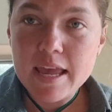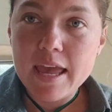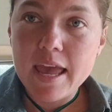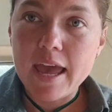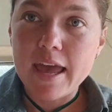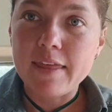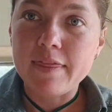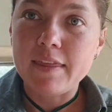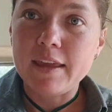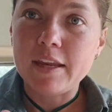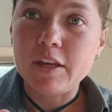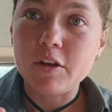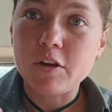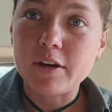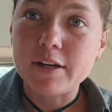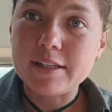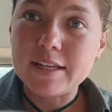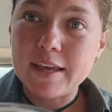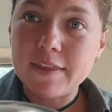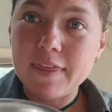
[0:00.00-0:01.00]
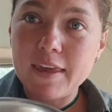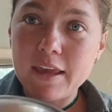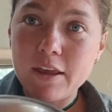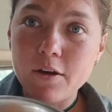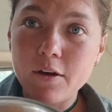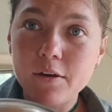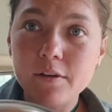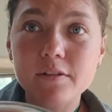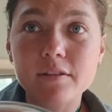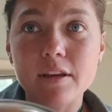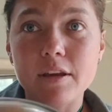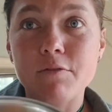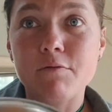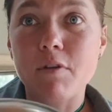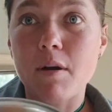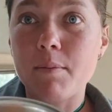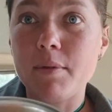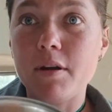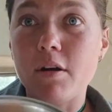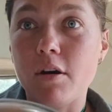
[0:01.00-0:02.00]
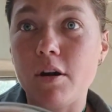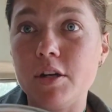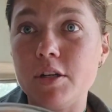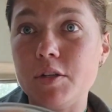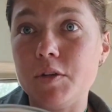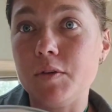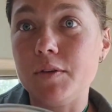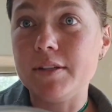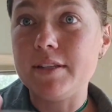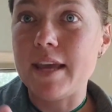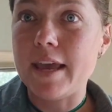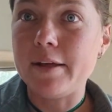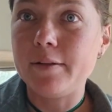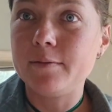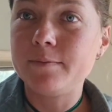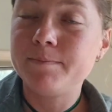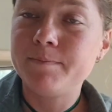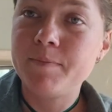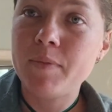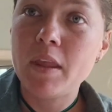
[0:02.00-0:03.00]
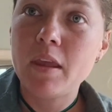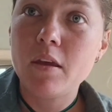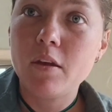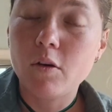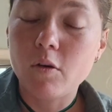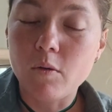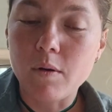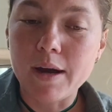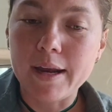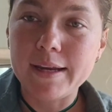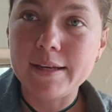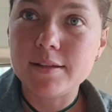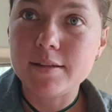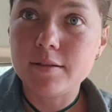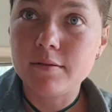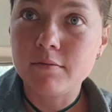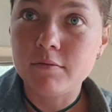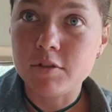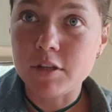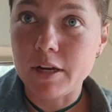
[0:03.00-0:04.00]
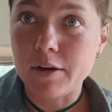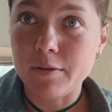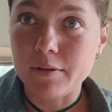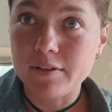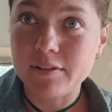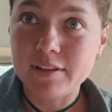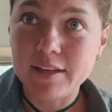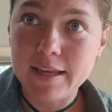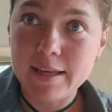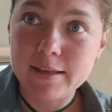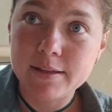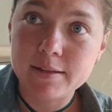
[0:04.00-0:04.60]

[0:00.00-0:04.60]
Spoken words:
And then you've got to take the egg yolks and rub it onto the tail, quite generously.